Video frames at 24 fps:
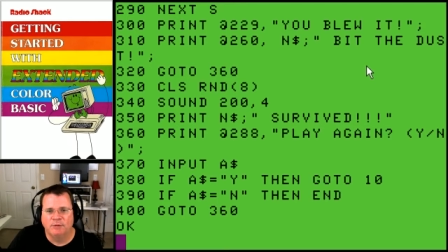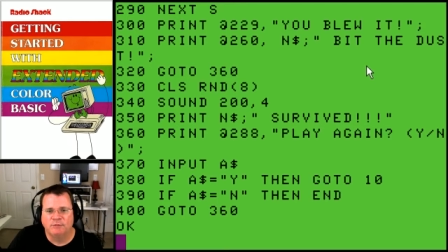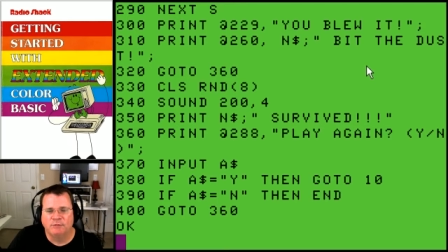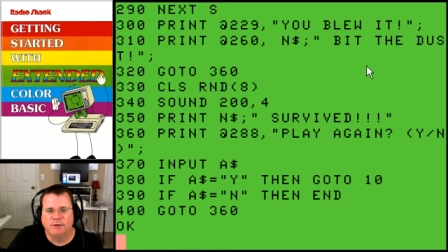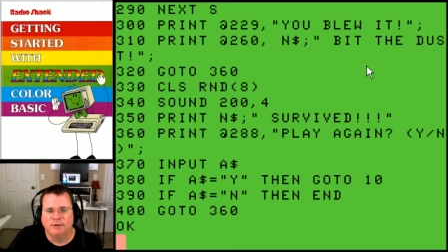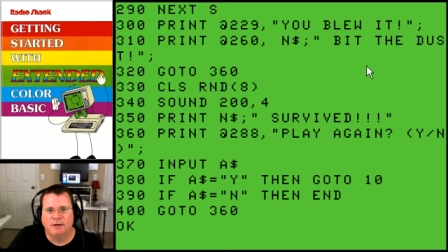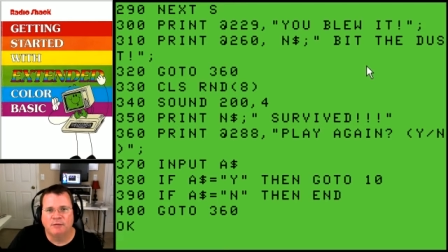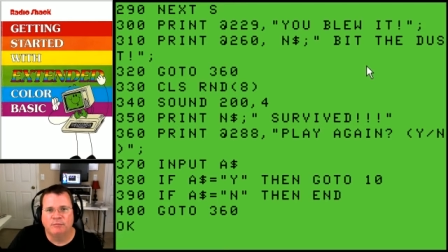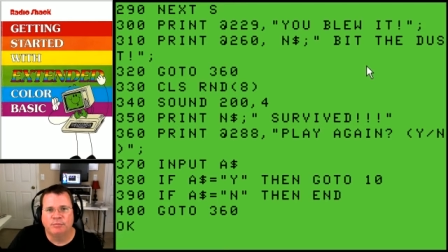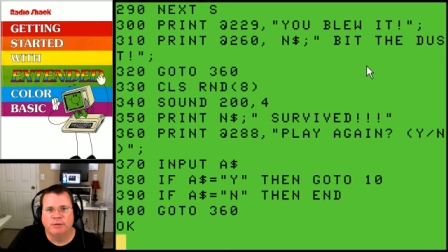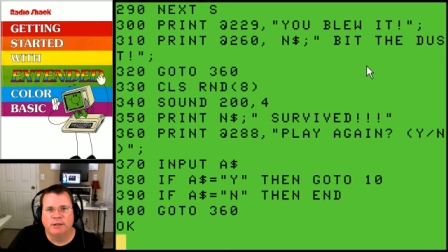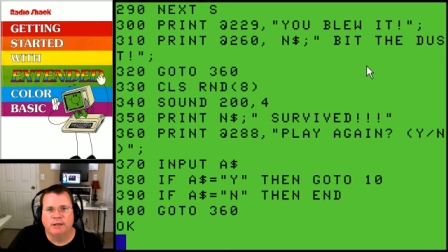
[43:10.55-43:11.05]
It's
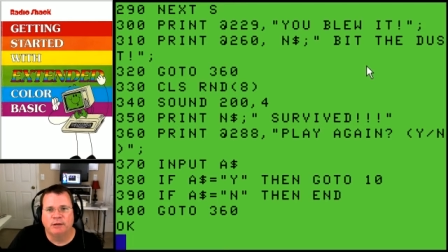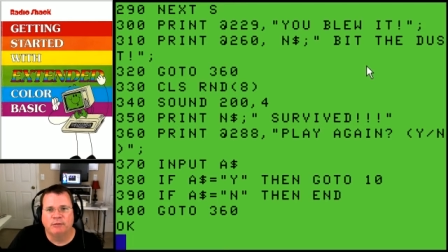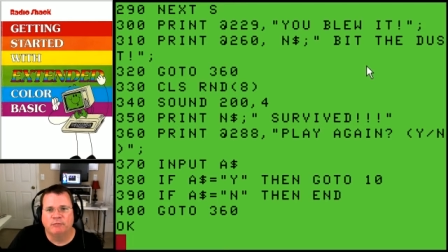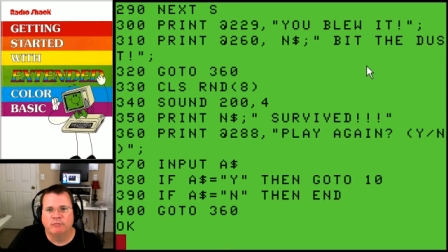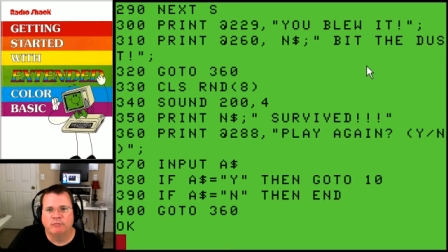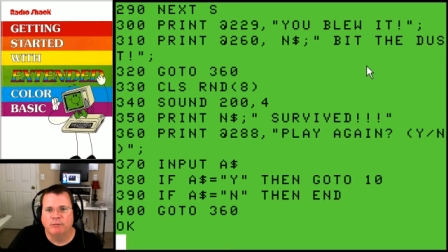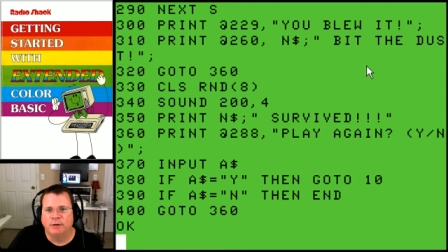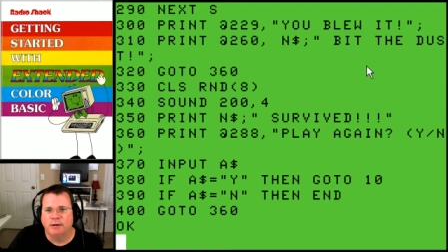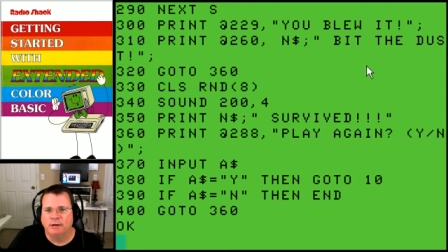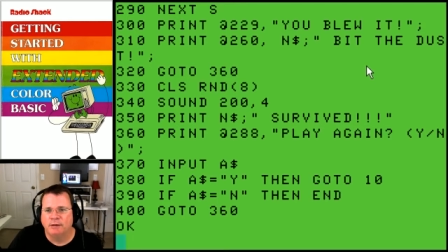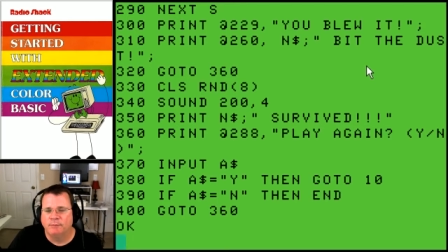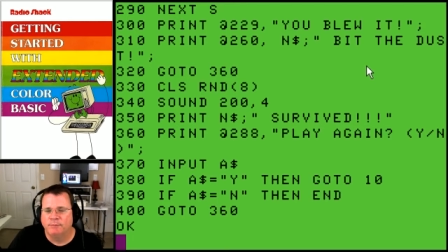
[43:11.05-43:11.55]
kind of playing
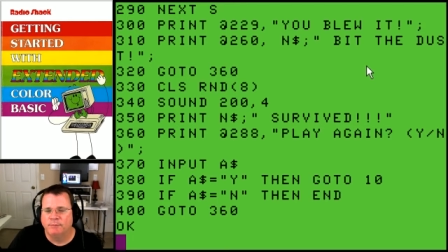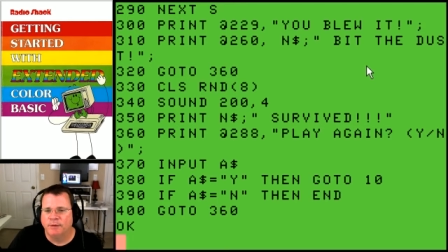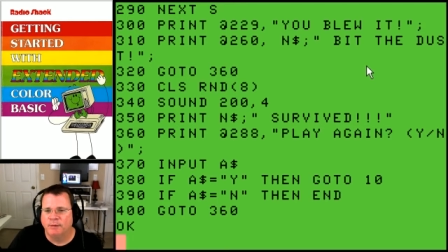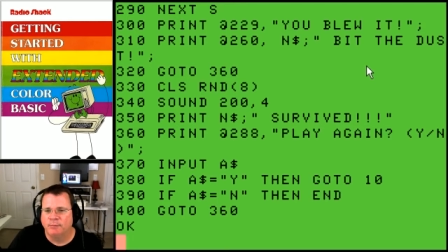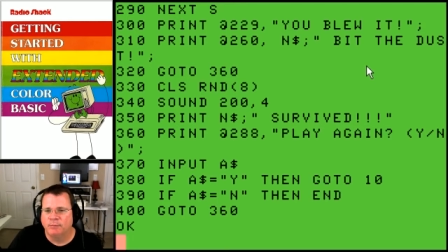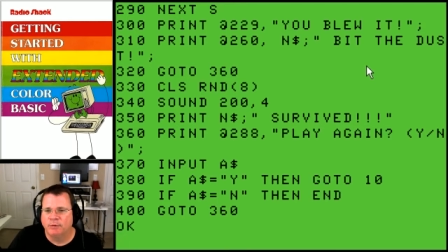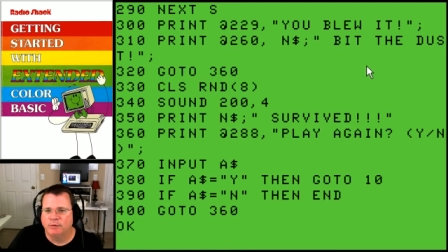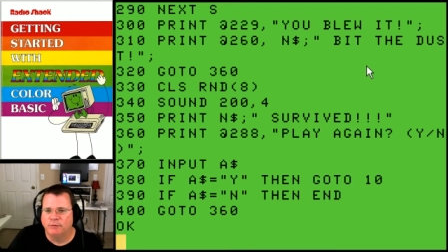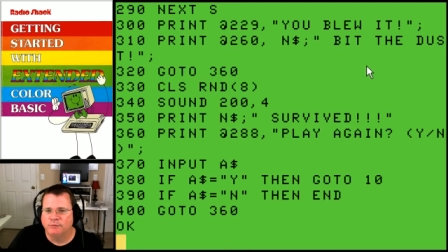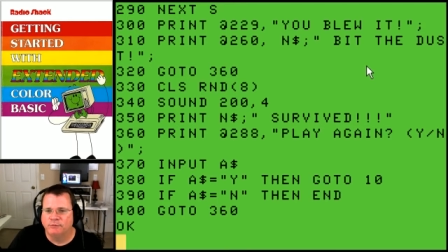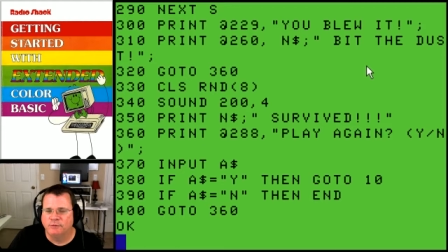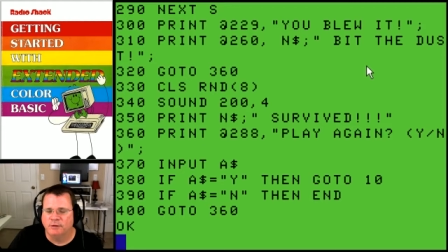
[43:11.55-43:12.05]
with random
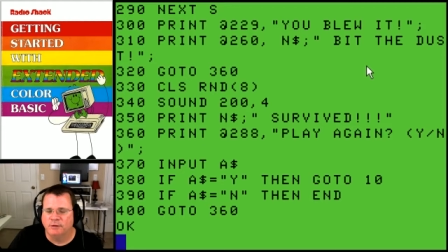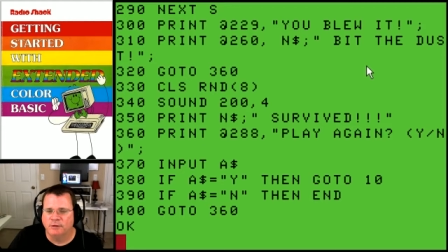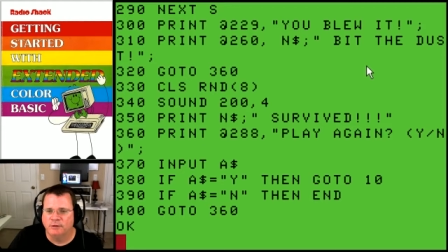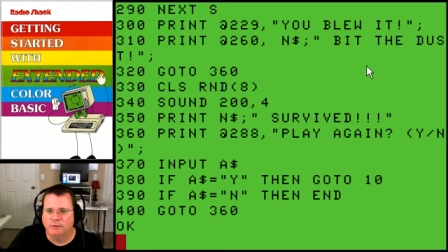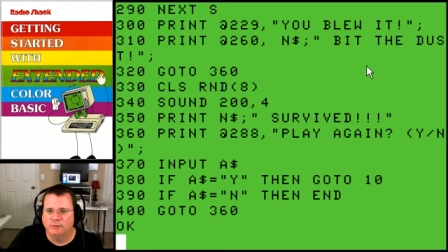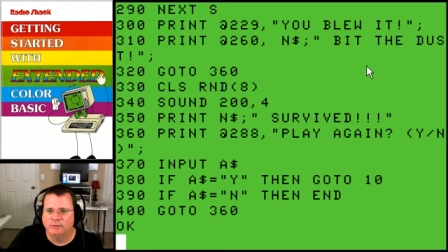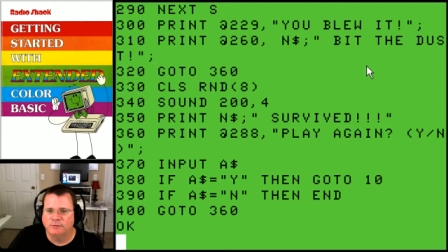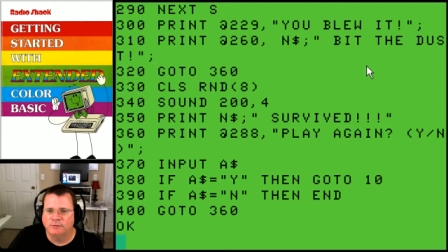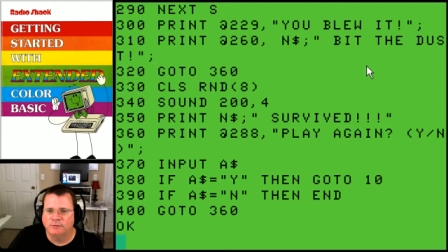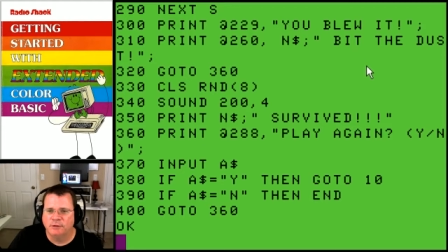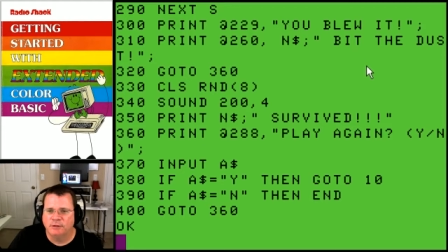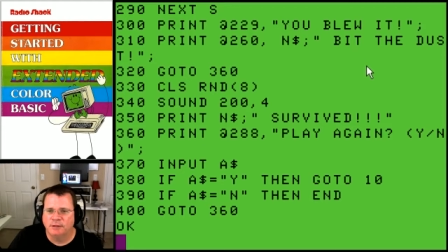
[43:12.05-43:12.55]
numbers and
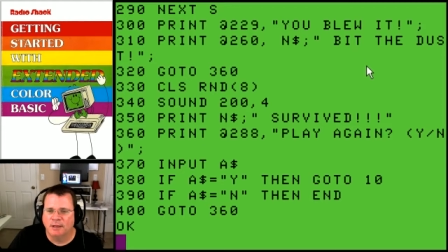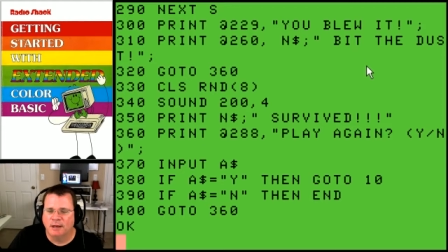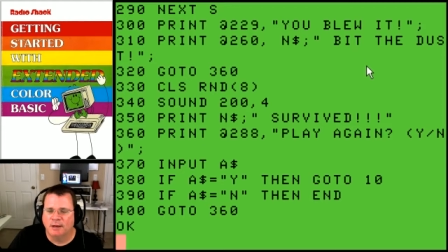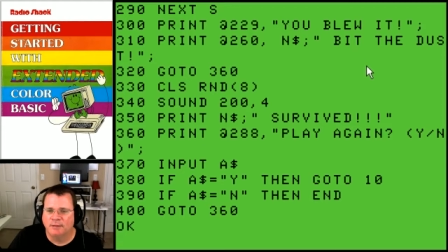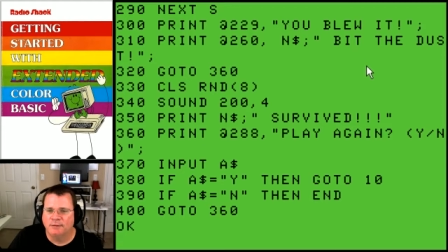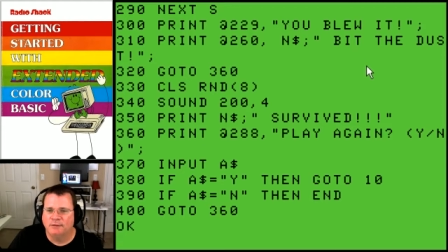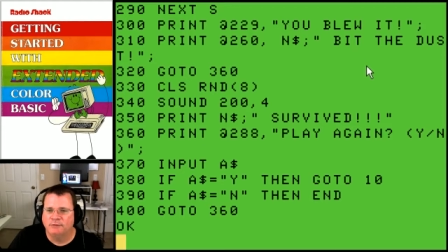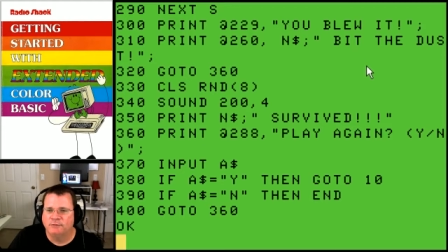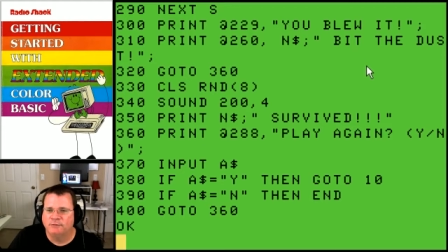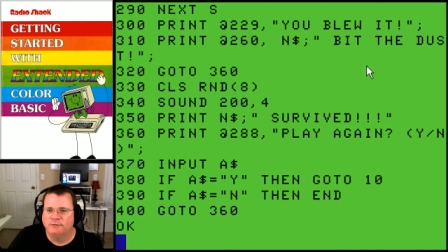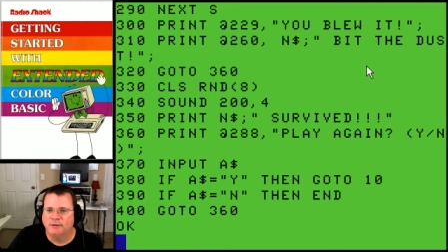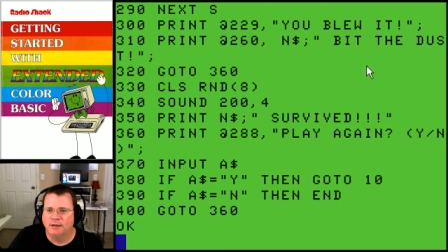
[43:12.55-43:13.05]
using a lot
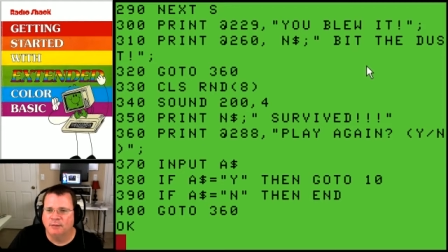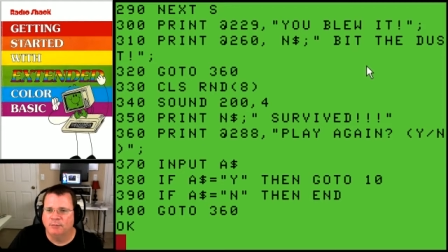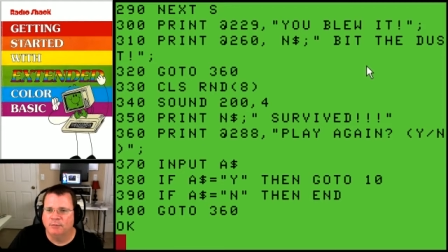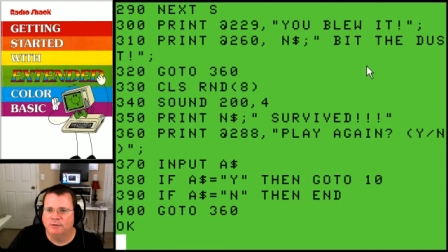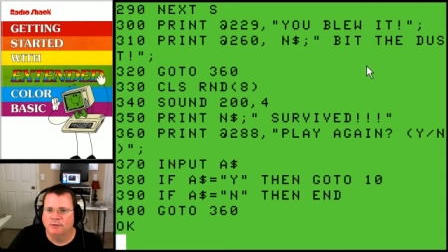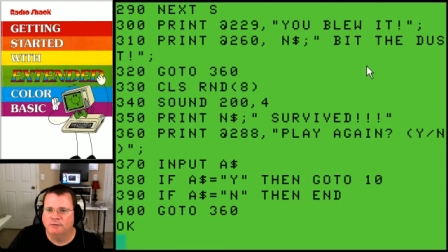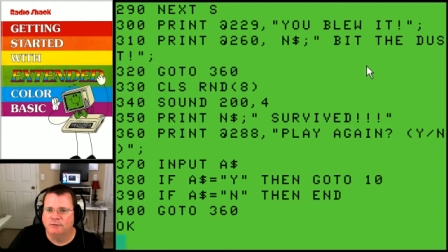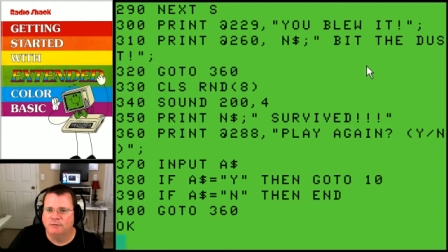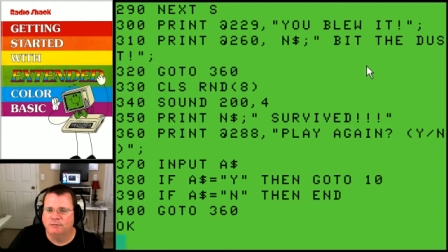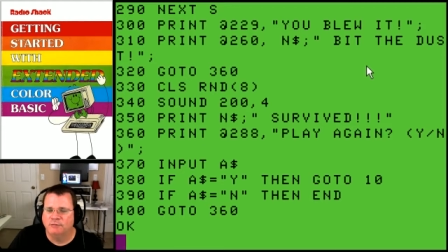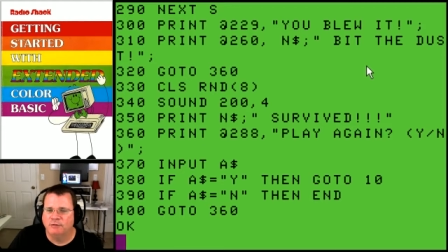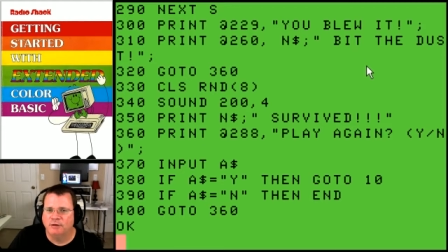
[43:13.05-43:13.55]
of these
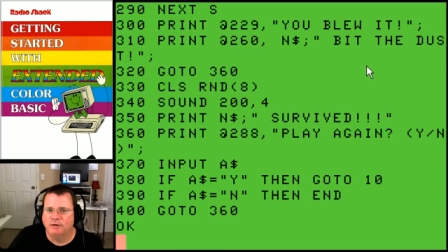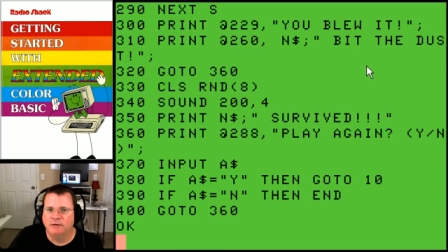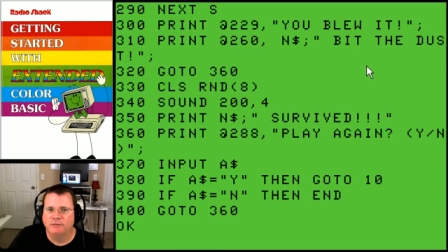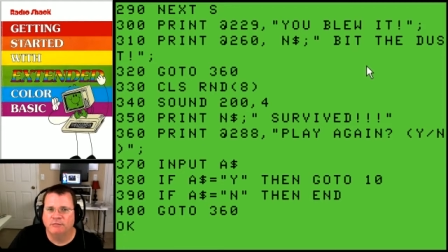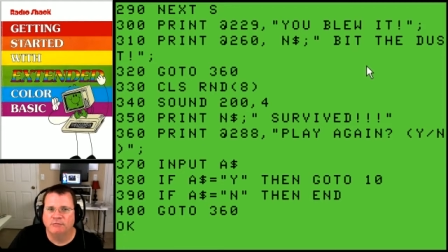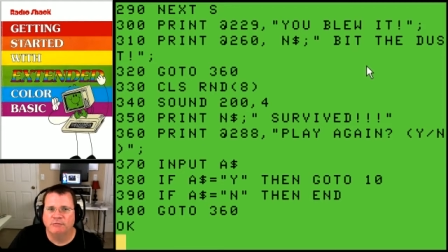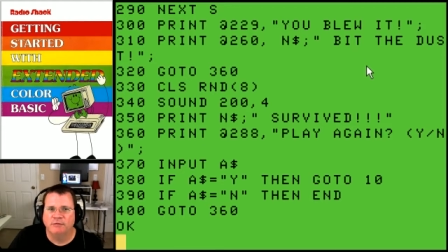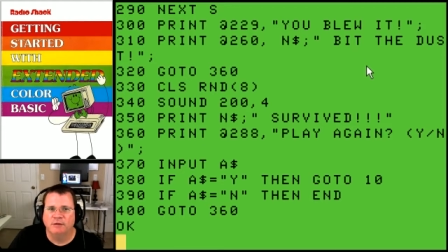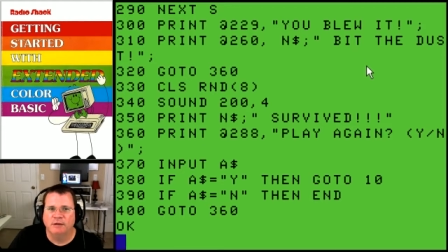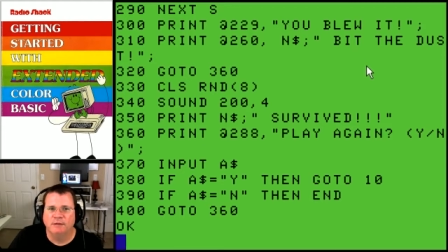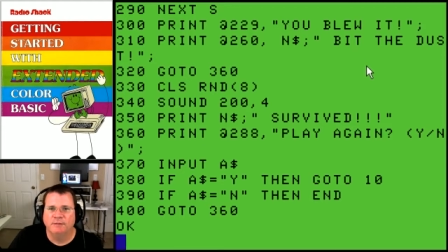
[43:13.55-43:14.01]
statements of if